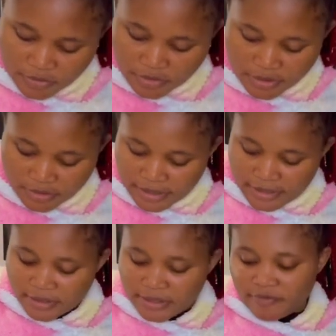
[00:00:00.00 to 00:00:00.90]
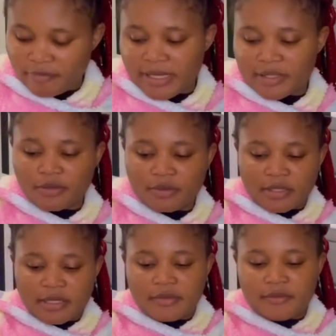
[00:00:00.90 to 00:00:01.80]
Yeah, okay, that is for my
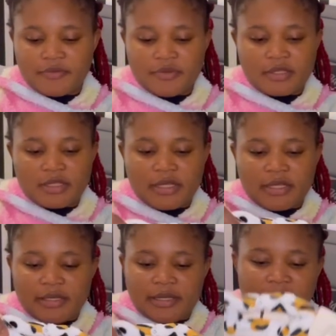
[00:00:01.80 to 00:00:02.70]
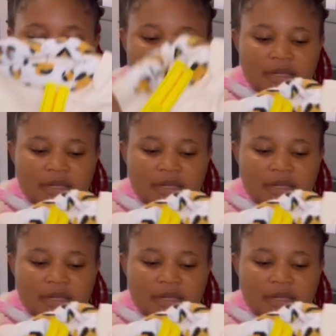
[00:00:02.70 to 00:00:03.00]
daughter, obviously. Yeah.